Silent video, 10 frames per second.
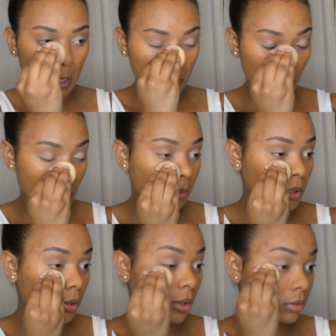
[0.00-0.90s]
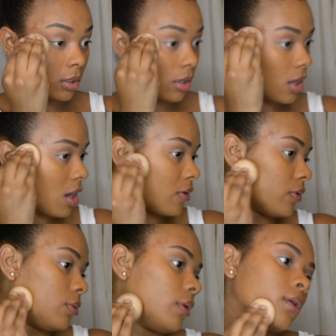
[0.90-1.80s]
you want to make sure you got that
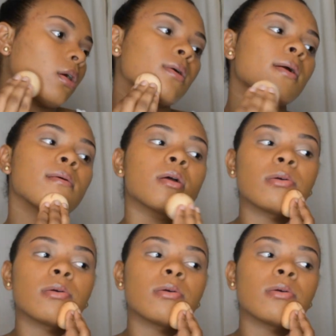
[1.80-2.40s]
everywhere.